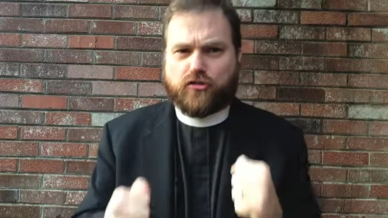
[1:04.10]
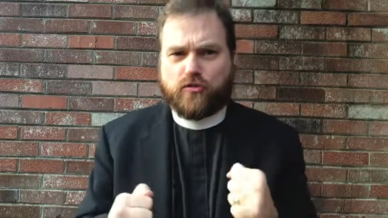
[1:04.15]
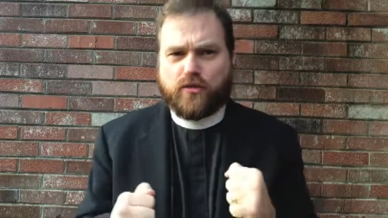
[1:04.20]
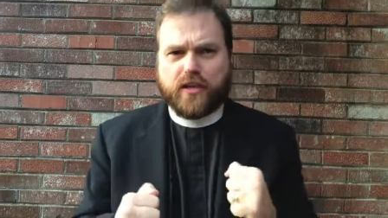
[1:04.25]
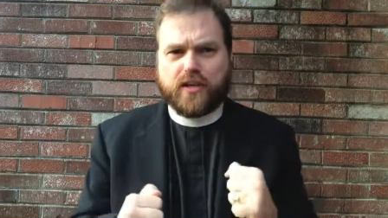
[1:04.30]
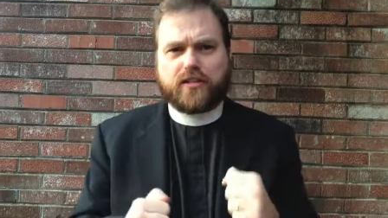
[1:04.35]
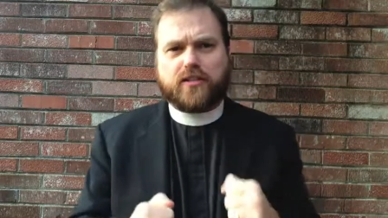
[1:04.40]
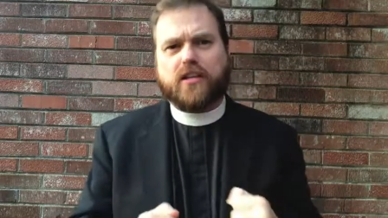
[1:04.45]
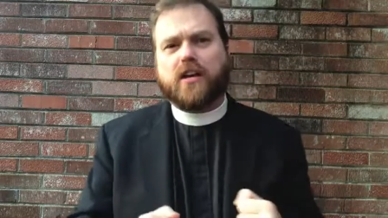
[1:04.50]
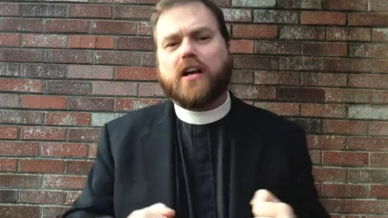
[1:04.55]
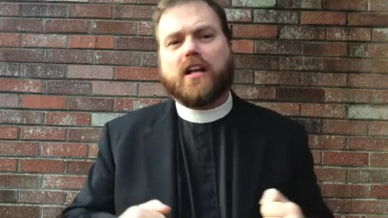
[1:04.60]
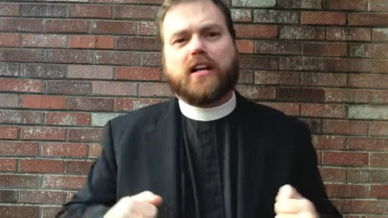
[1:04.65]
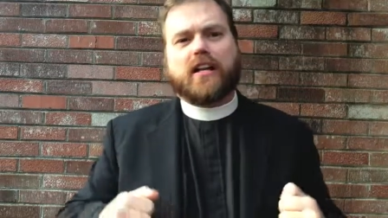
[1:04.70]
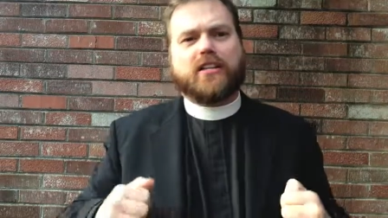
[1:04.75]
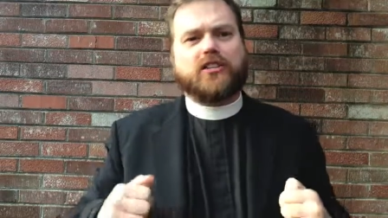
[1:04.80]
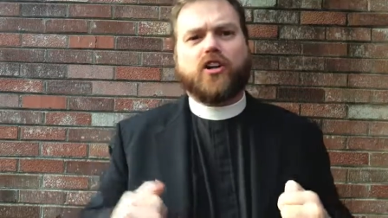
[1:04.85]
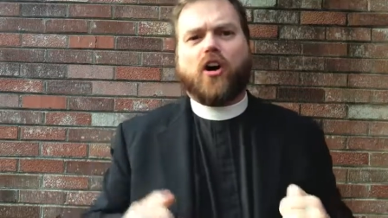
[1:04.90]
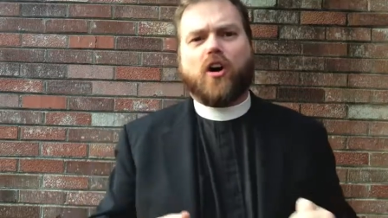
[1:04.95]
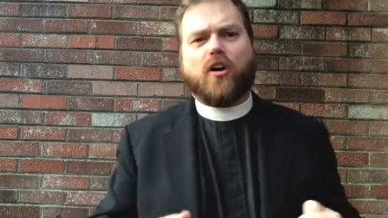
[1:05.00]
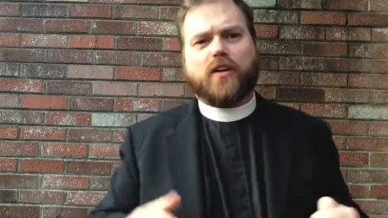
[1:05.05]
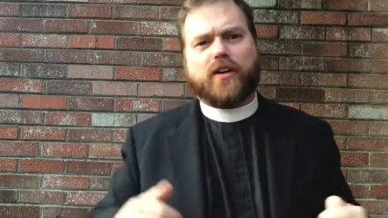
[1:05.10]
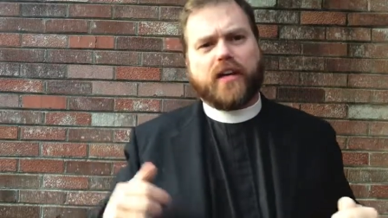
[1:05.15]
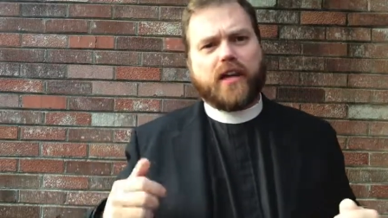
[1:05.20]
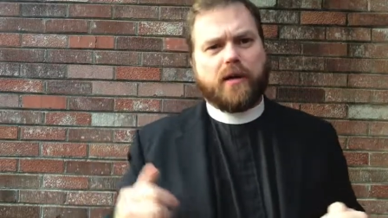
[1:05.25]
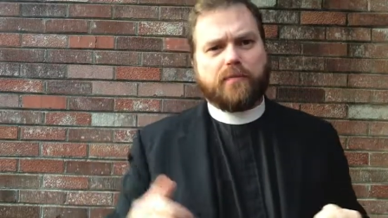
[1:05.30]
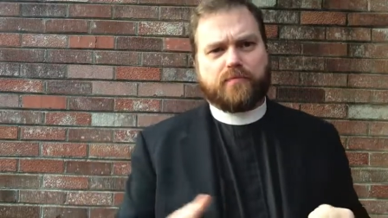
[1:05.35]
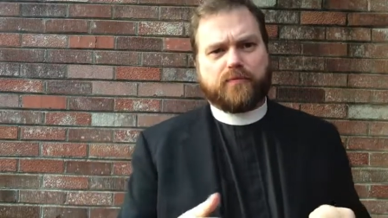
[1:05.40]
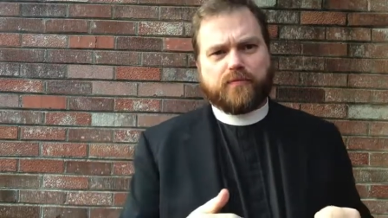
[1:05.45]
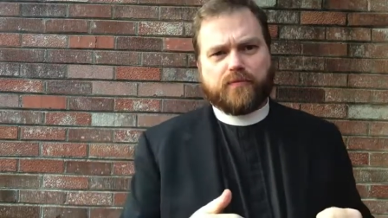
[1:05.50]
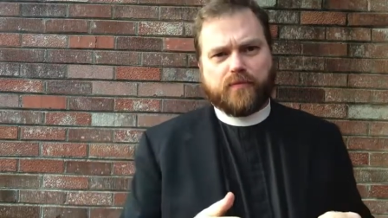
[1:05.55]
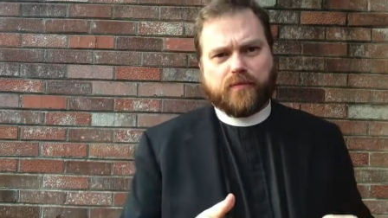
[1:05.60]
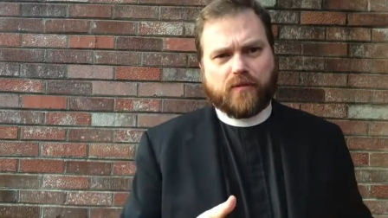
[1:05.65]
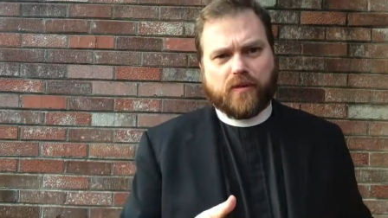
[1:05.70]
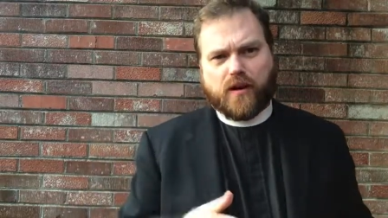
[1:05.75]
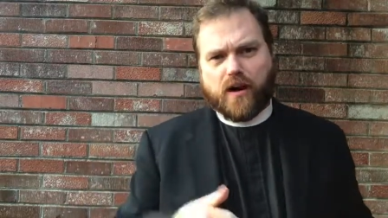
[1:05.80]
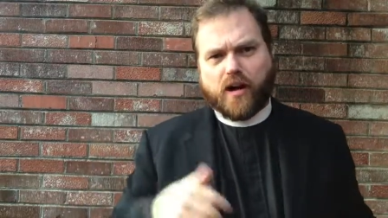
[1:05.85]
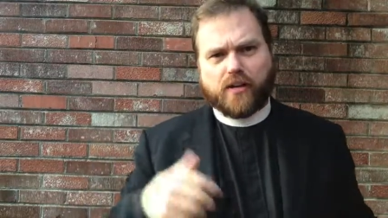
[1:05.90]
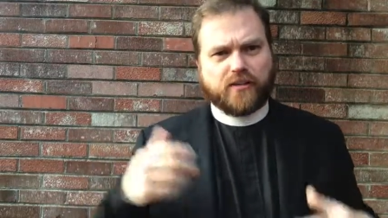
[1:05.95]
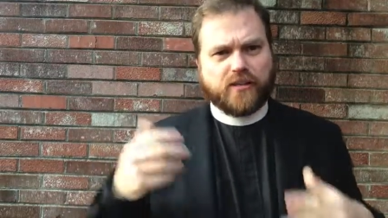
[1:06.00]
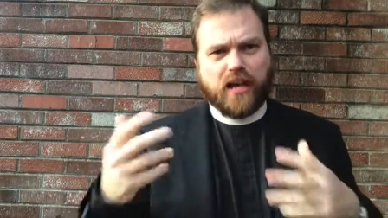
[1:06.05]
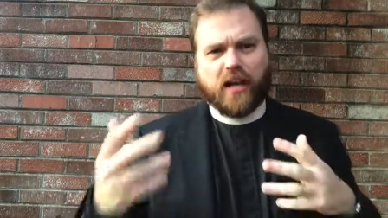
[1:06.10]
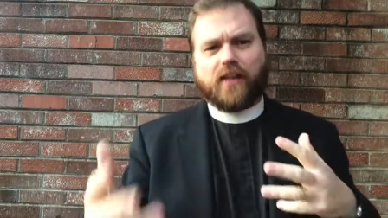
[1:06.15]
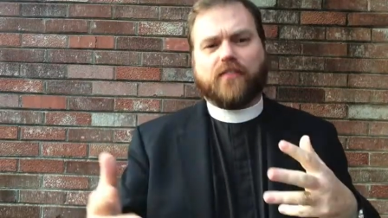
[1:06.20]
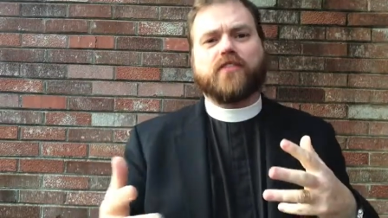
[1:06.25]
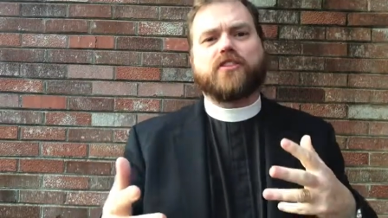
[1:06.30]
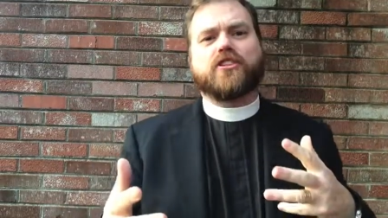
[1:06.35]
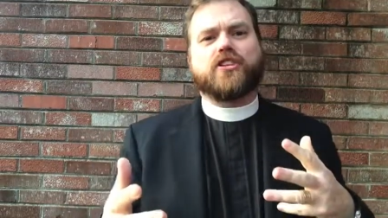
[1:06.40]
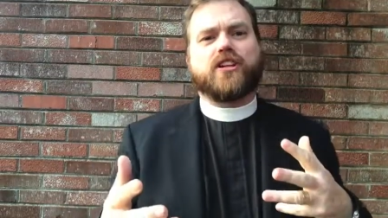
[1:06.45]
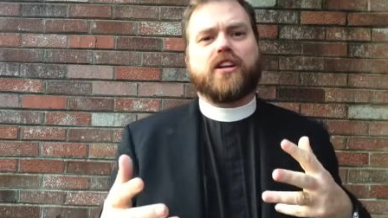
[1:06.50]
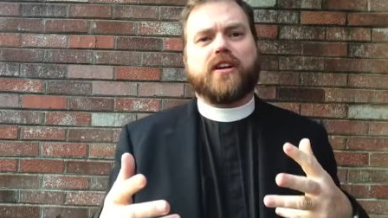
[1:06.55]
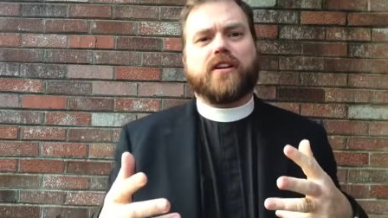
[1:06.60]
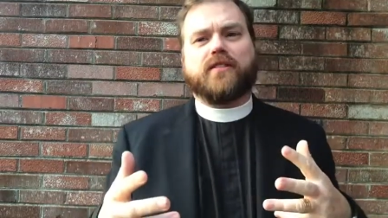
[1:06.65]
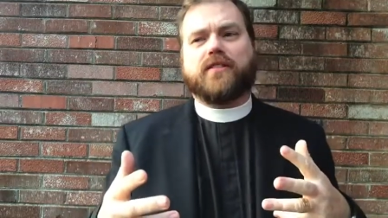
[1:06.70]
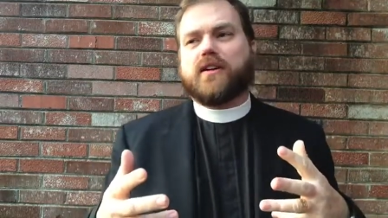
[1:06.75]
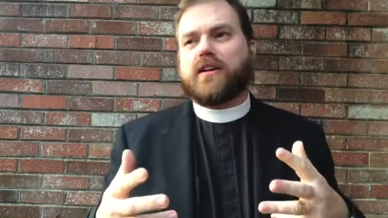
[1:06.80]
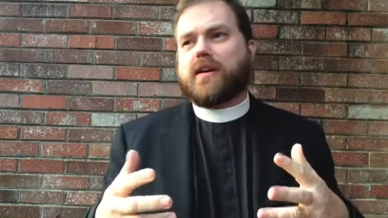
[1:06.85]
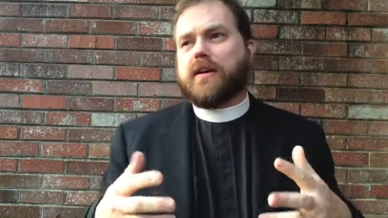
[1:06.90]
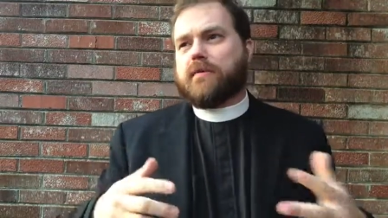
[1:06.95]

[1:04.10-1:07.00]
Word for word: do this? Let's all get up on television and